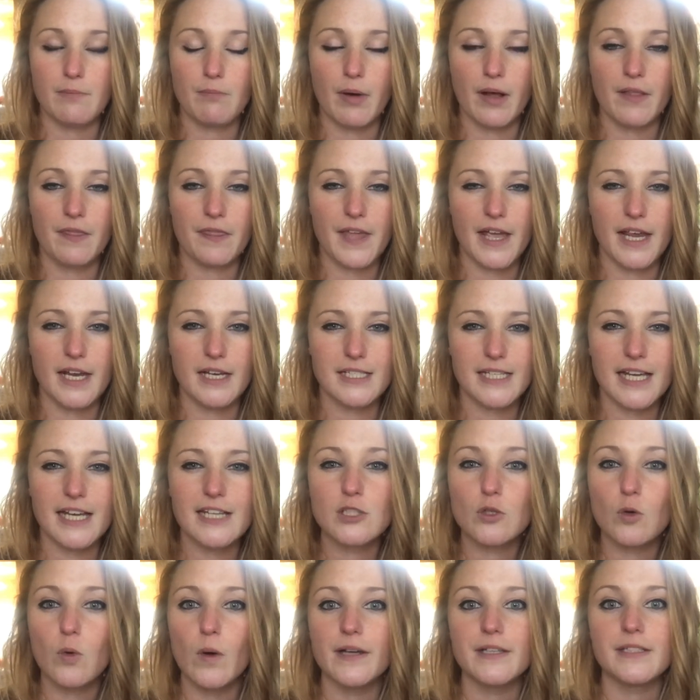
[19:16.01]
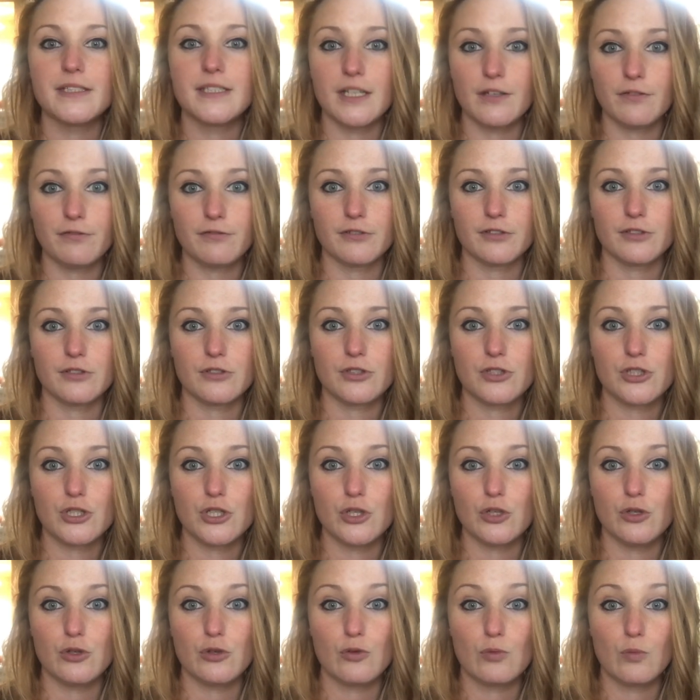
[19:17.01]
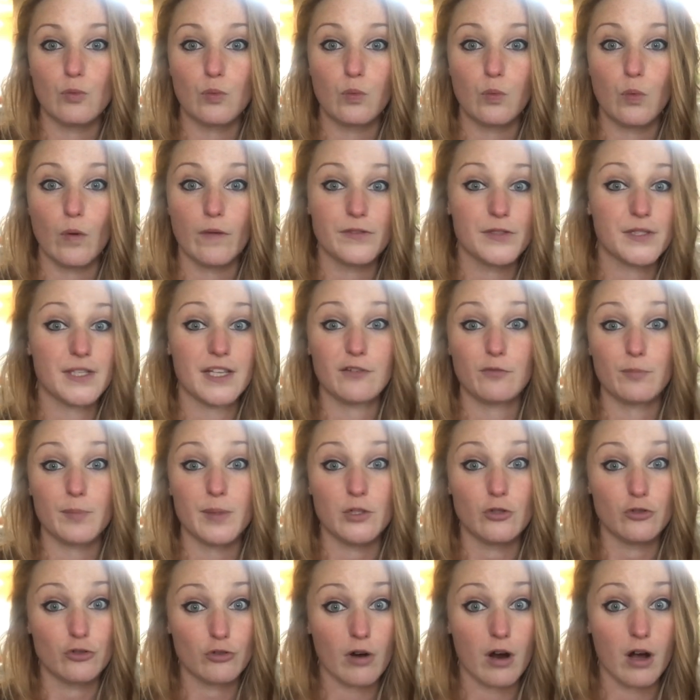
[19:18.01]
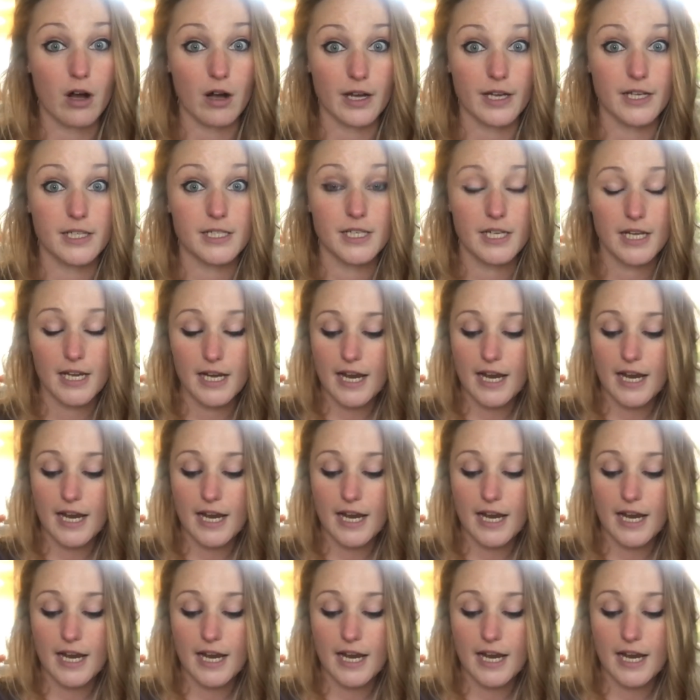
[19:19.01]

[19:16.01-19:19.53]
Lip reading: but they taste quite different to once they've been dried,